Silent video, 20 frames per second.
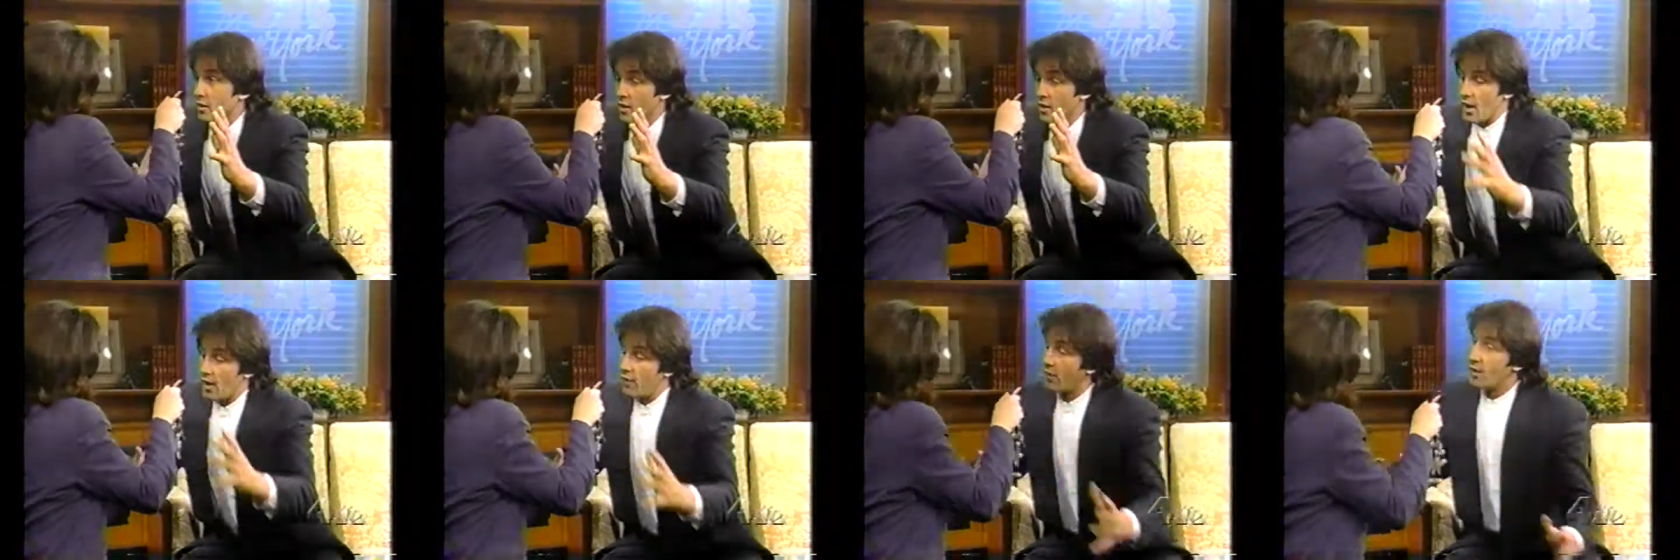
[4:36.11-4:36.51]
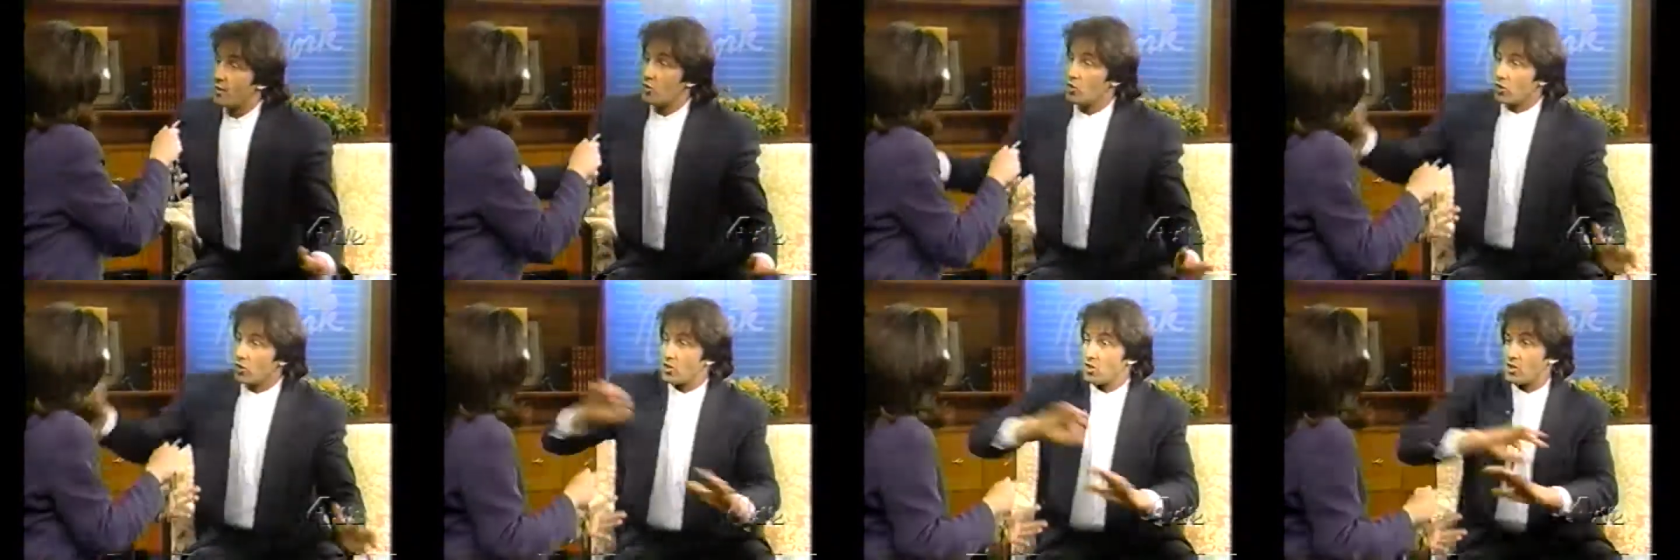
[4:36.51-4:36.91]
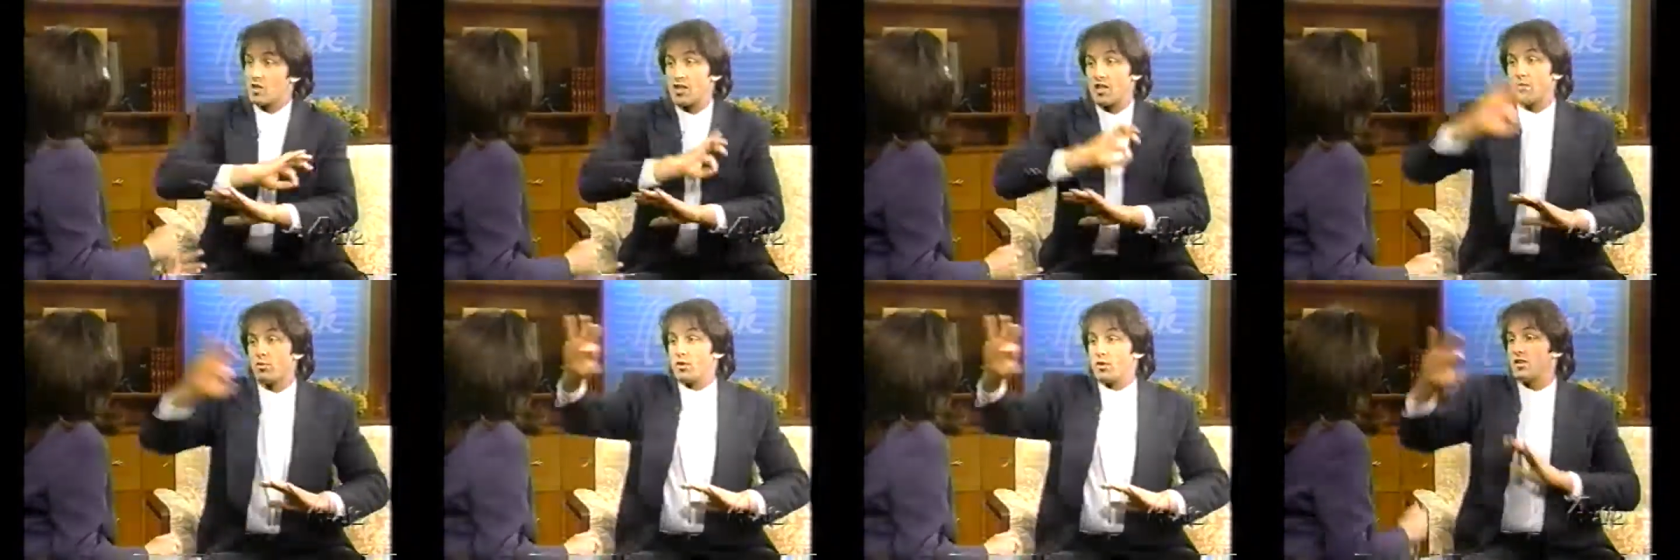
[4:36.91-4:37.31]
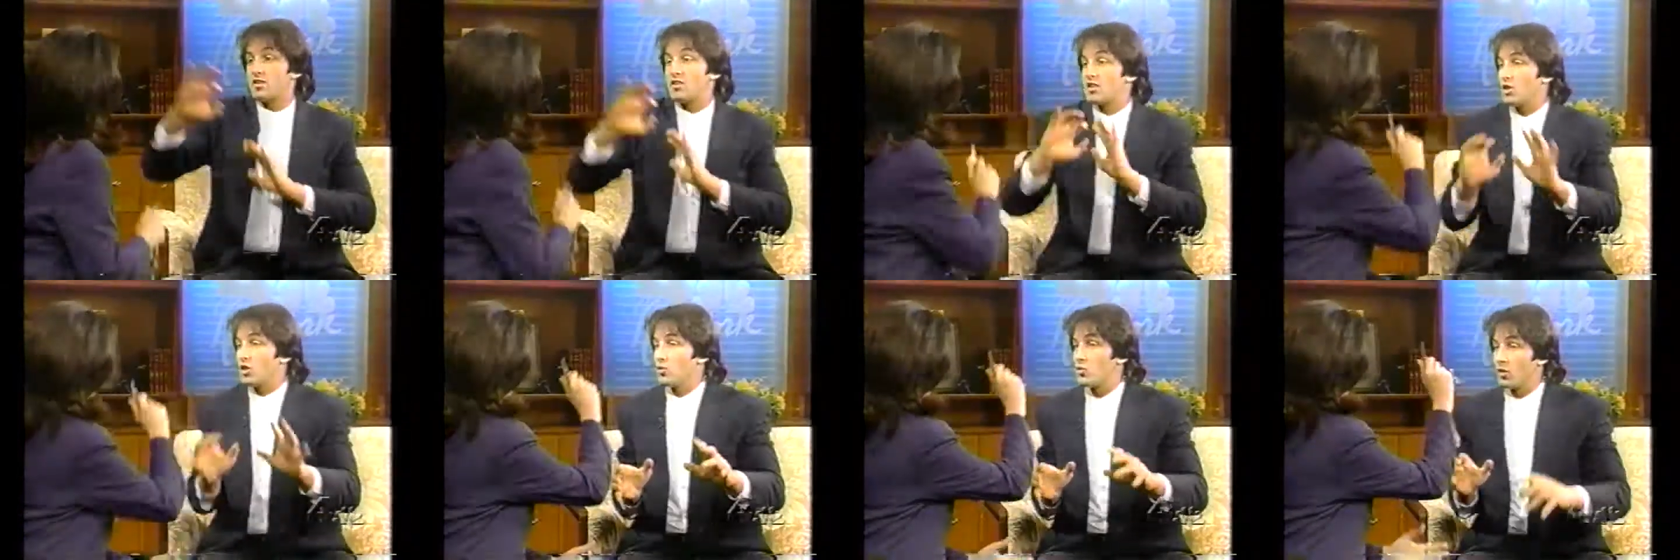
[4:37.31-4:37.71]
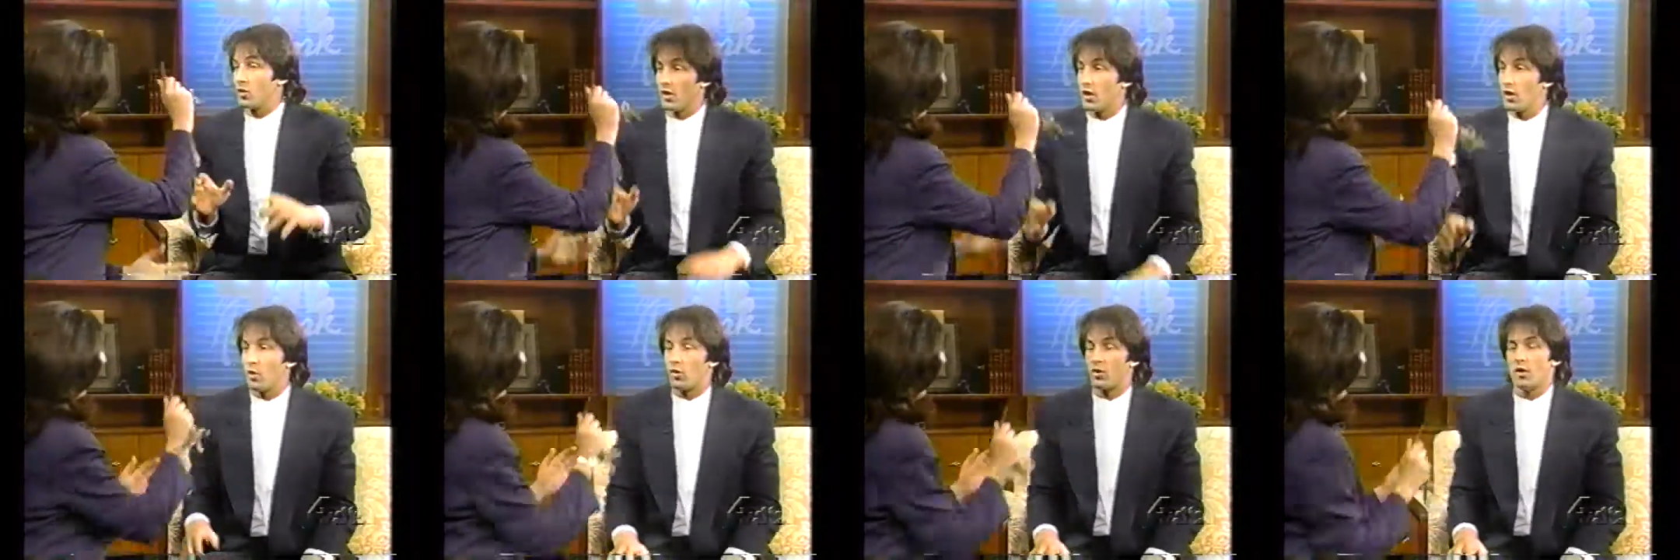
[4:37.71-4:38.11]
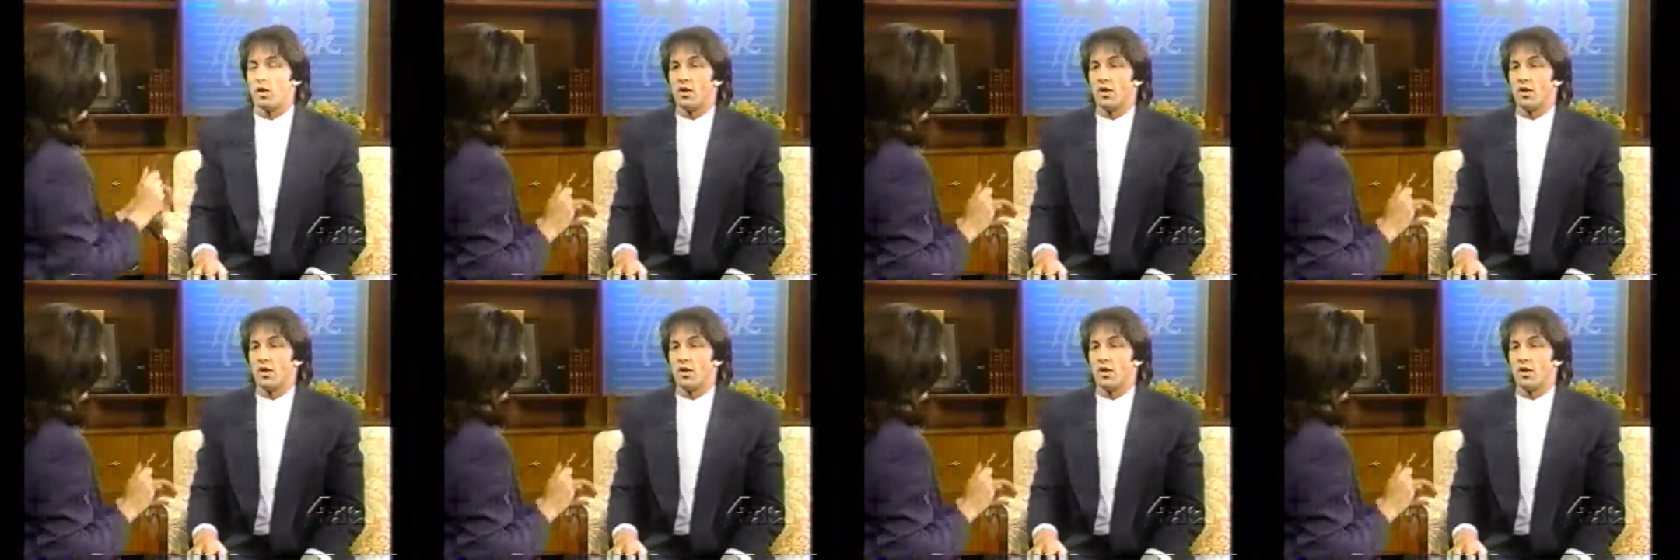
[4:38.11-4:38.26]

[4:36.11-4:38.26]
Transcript: Okay. And then you can just keep them continually going.